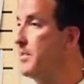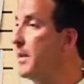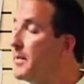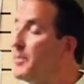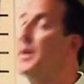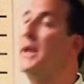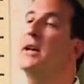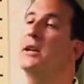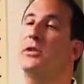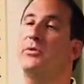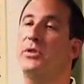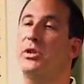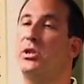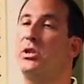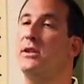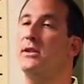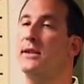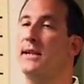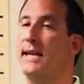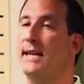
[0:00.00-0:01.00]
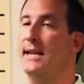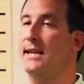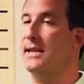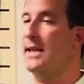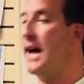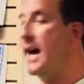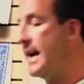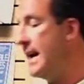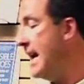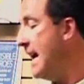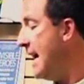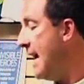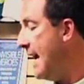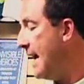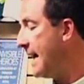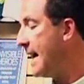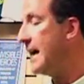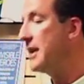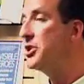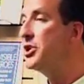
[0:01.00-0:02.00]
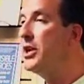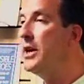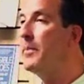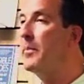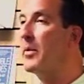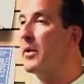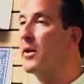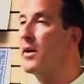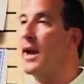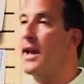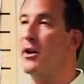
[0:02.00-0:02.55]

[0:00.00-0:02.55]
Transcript: But because it was silicon inside, it got cheaper.